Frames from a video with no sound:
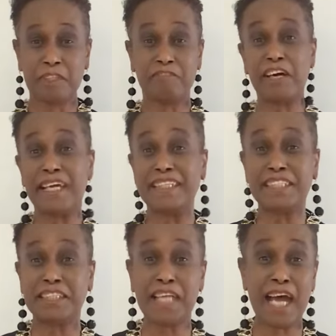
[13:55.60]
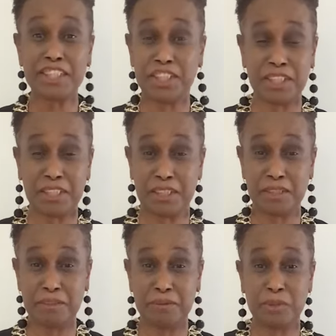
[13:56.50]
For
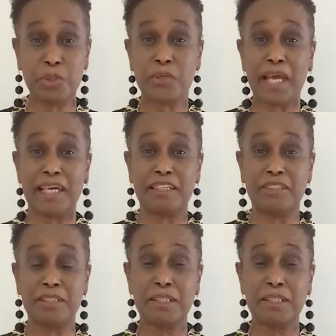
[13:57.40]
international, you can